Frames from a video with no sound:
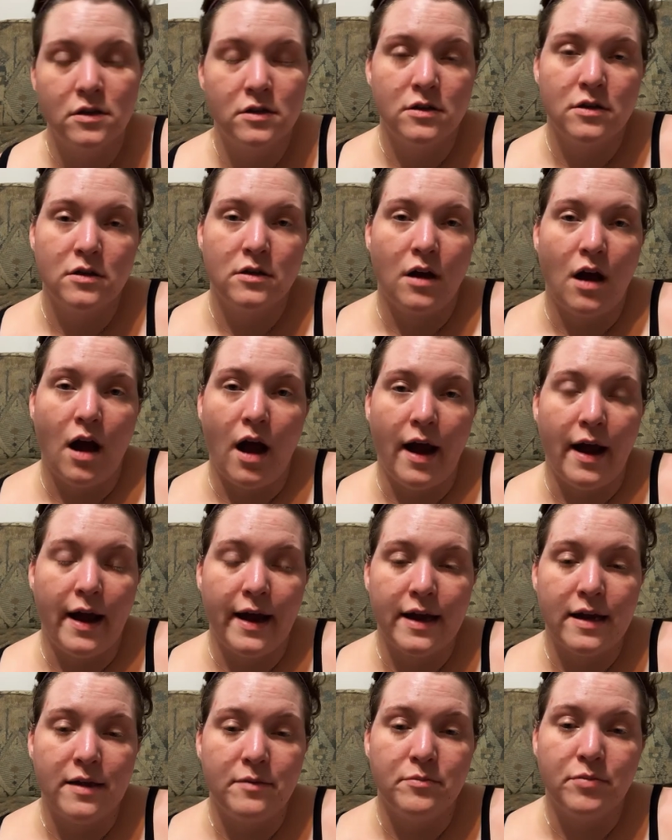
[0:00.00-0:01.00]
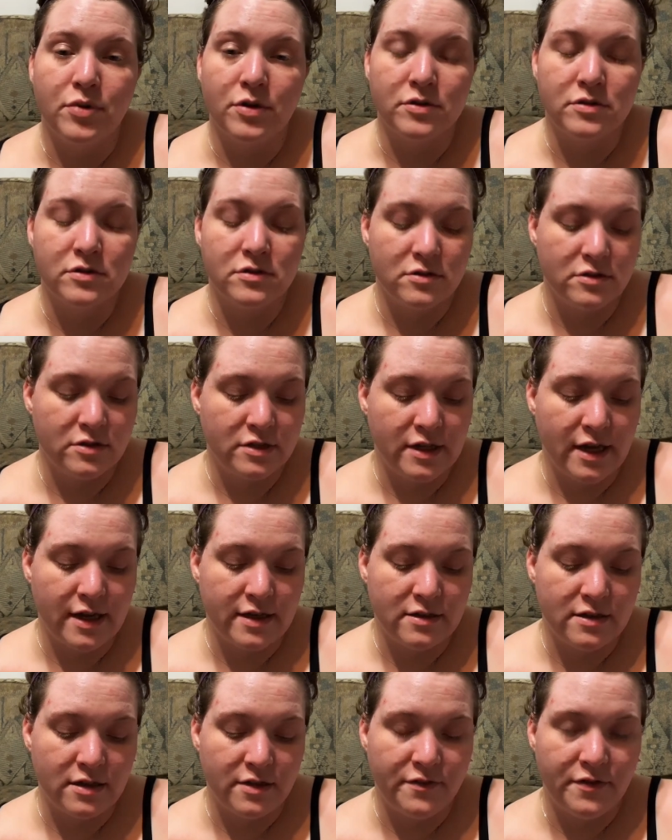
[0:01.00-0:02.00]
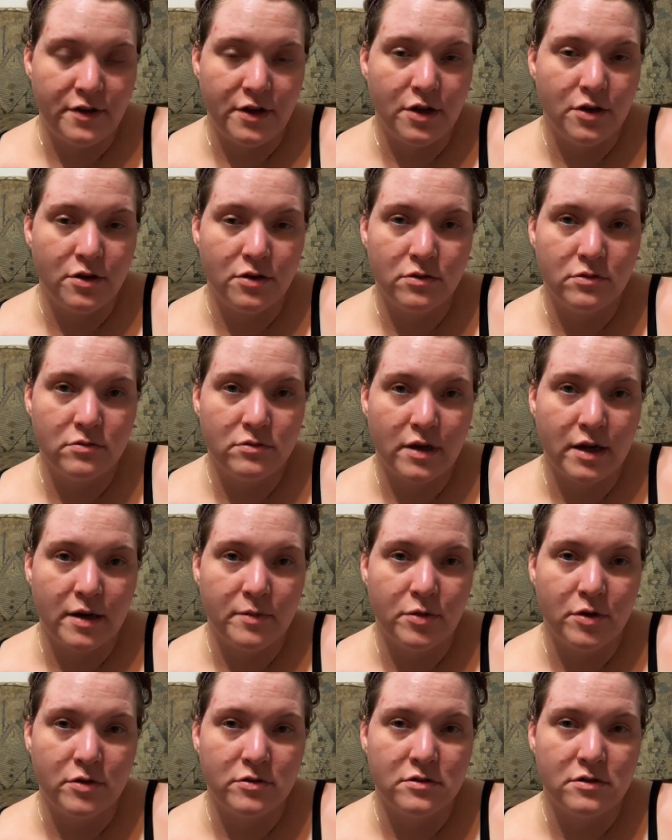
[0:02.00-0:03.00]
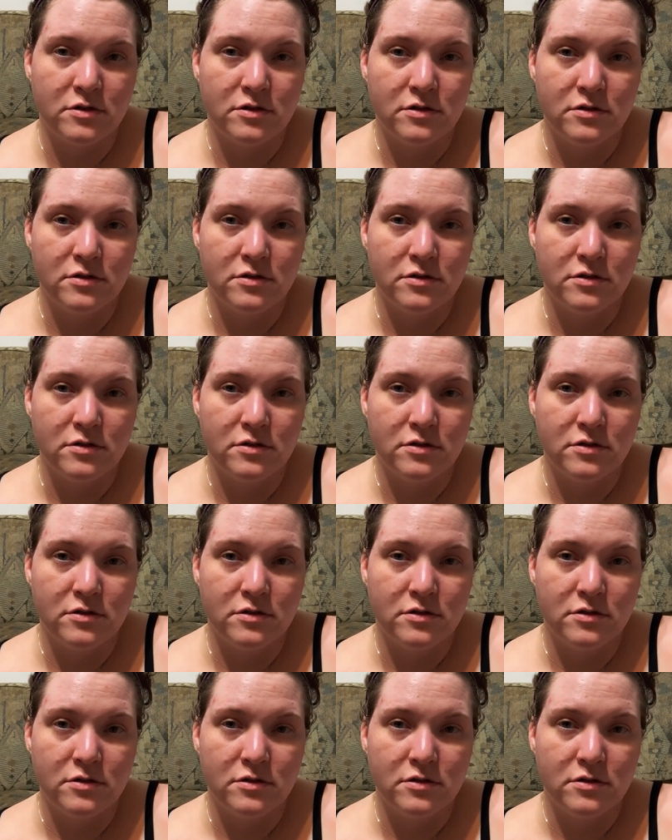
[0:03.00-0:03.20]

I did a video that I posted